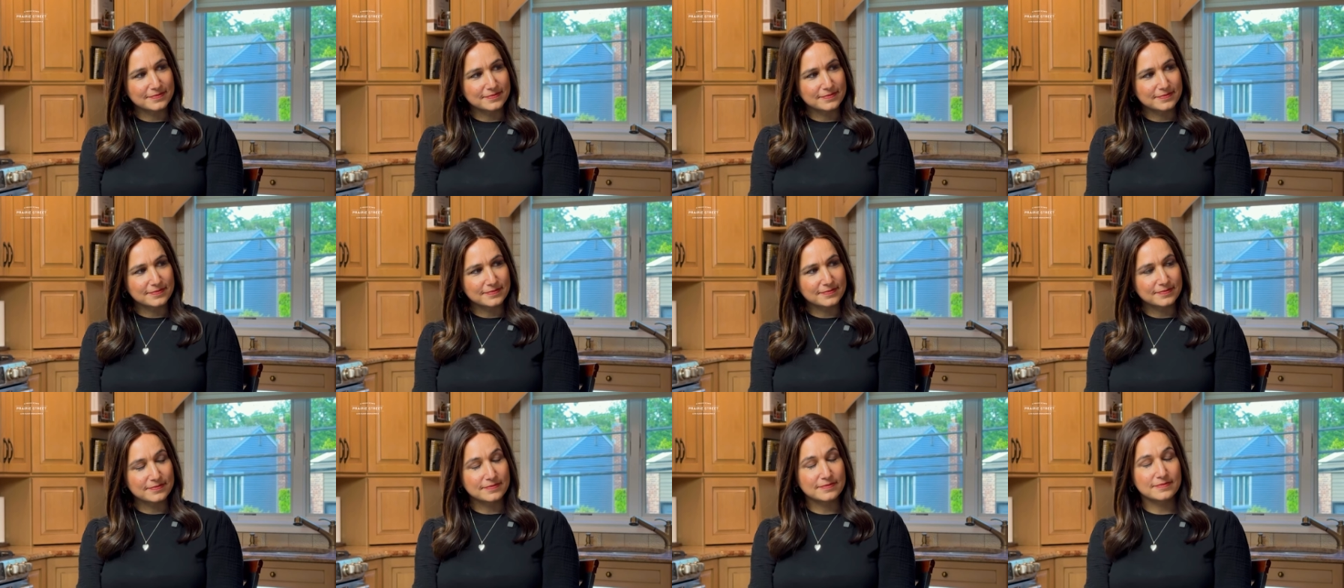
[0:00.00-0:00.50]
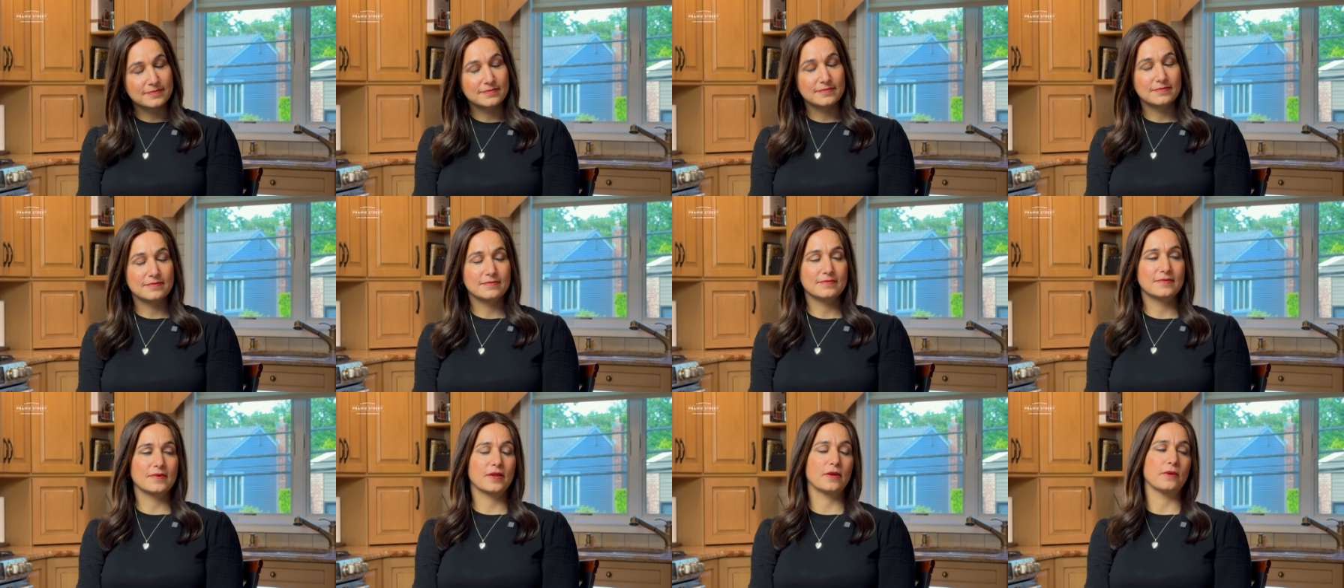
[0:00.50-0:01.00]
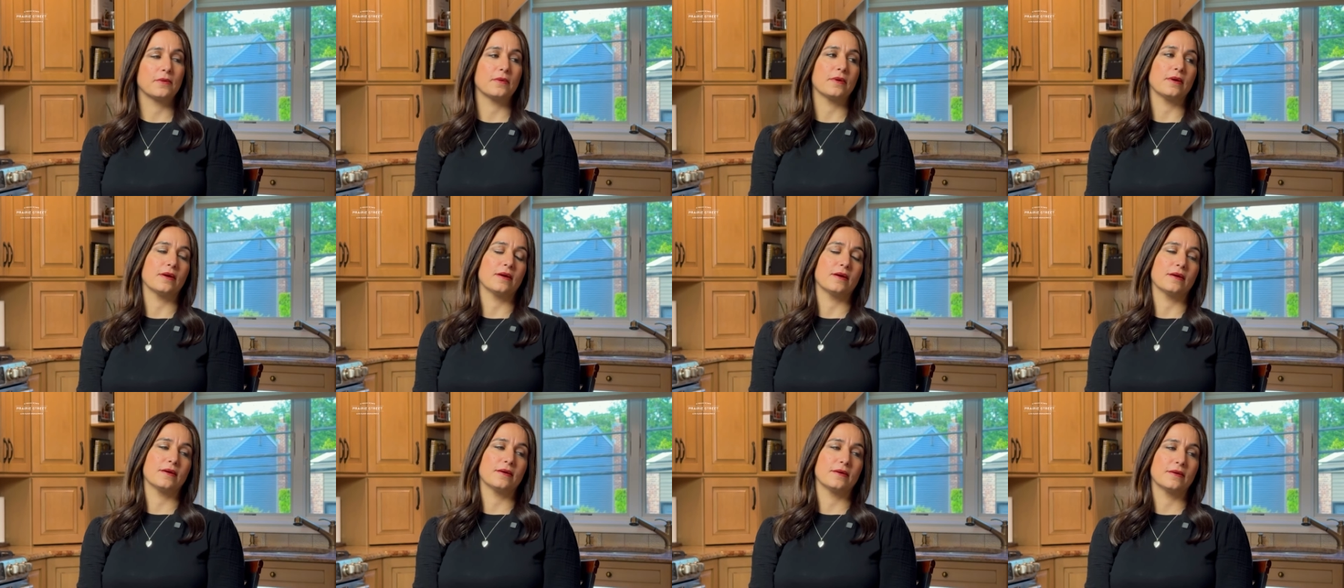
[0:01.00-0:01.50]
COVID and she was
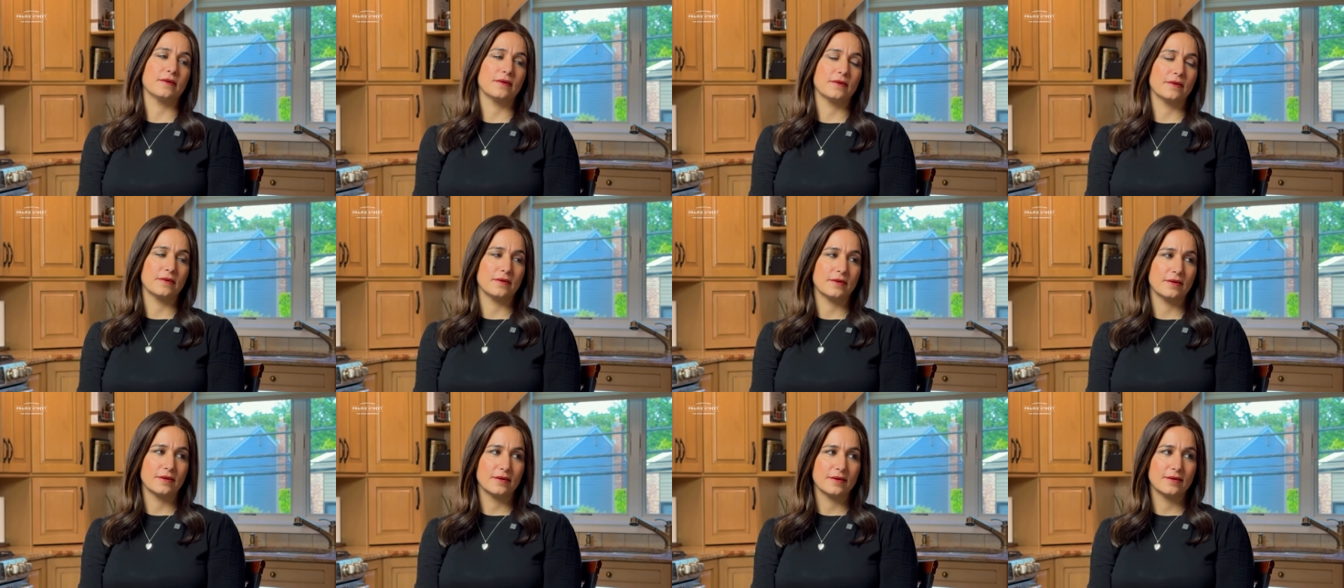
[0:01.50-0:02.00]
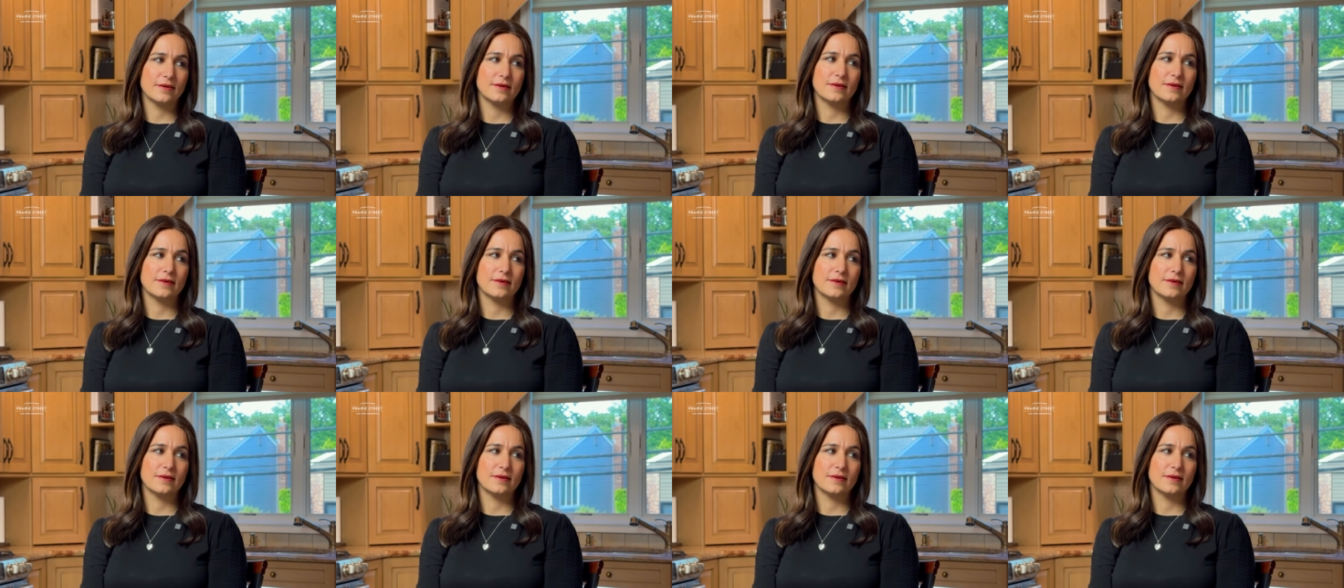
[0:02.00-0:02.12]
stuck in her apartment and I